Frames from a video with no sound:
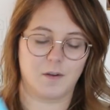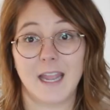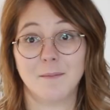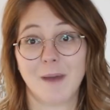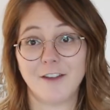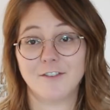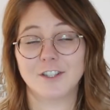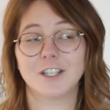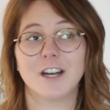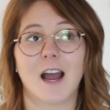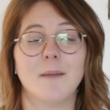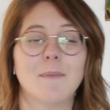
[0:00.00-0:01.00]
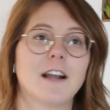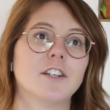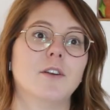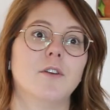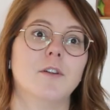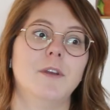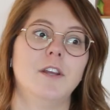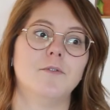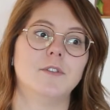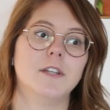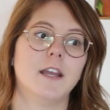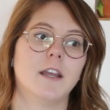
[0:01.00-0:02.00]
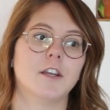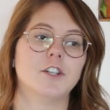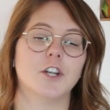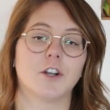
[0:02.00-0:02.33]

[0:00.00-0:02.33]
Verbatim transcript: In my version, I'm actually going to be using sheer cup